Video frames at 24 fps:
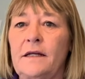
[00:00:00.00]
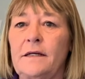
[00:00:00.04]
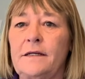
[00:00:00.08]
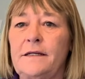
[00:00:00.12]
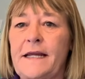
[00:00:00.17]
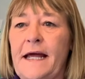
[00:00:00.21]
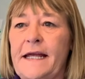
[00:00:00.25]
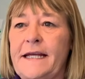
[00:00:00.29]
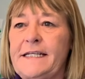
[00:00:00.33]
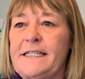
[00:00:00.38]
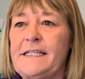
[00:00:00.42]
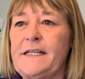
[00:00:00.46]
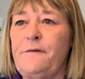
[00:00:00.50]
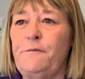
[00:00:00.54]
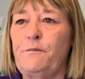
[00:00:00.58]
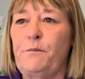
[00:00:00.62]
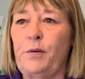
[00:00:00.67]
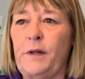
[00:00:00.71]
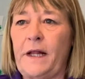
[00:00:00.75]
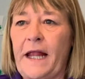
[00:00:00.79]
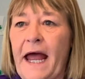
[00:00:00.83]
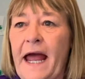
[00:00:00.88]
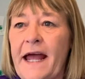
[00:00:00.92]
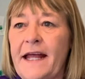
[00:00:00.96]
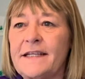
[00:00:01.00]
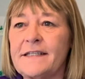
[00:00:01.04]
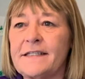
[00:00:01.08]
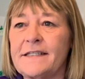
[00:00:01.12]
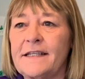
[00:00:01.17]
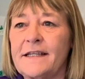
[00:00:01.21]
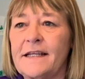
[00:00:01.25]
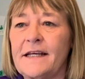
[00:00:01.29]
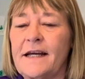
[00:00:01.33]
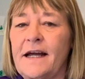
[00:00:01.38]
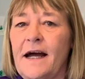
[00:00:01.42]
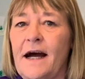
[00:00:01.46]
native plants
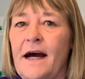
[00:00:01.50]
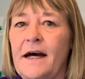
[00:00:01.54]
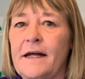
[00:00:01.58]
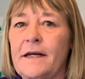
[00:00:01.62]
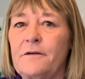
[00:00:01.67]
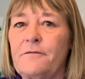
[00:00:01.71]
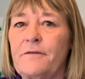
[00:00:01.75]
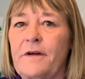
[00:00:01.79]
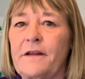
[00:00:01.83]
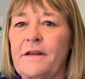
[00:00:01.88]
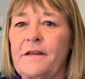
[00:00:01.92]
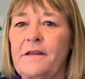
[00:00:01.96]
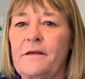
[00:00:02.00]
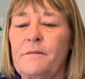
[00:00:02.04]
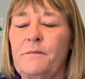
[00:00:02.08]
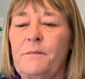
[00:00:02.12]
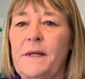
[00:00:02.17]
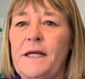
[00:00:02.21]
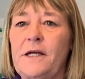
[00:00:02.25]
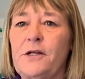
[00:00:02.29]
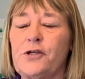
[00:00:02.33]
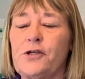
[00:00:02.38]
in the garden rather than big